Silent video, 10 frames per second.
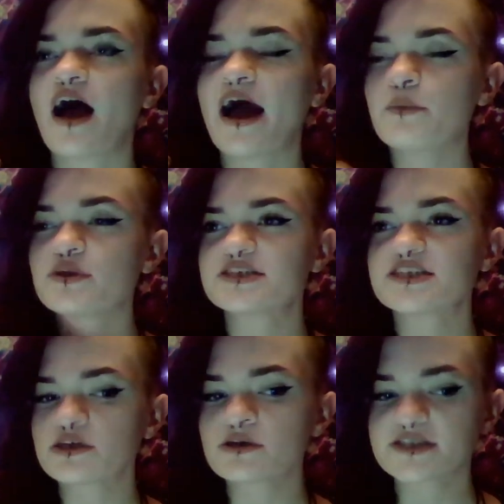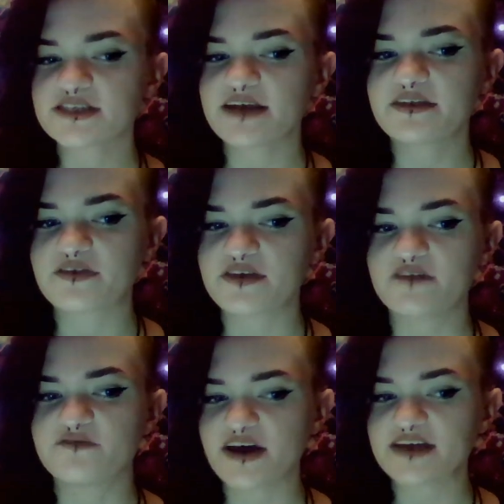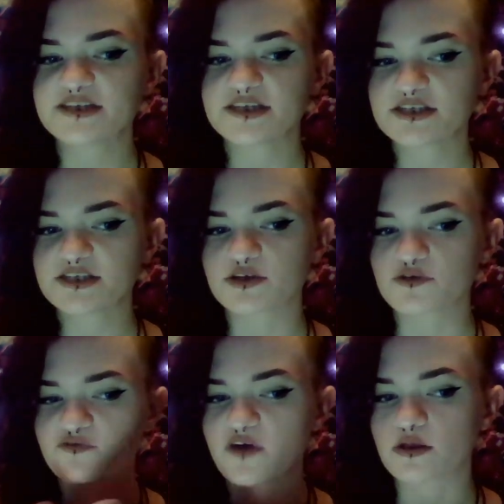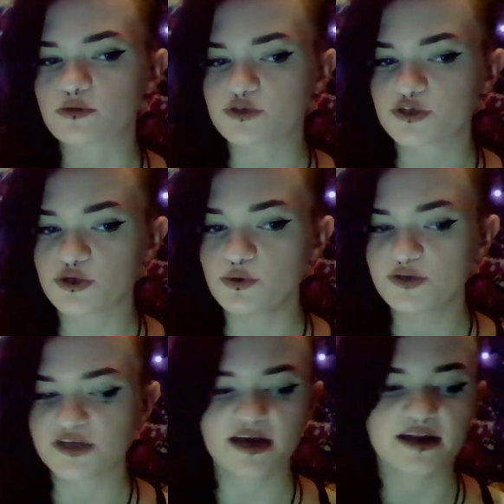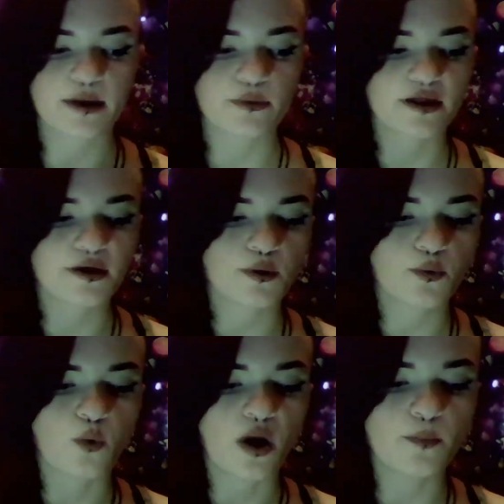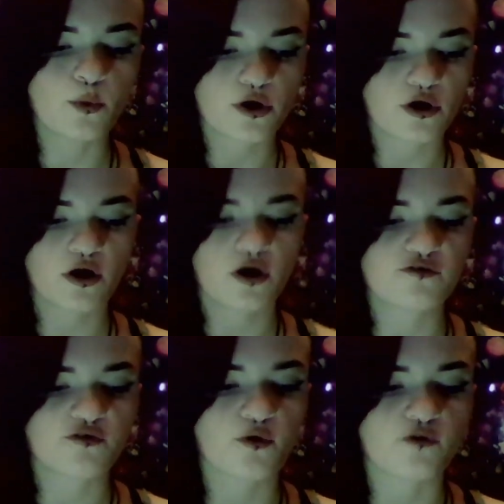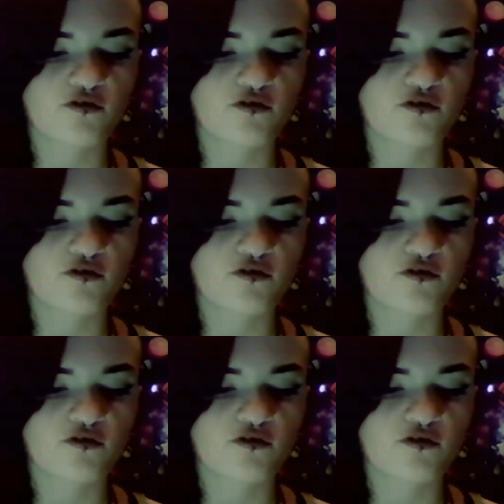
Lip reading: I would still say that the advice still follows suit, and I would like one more card for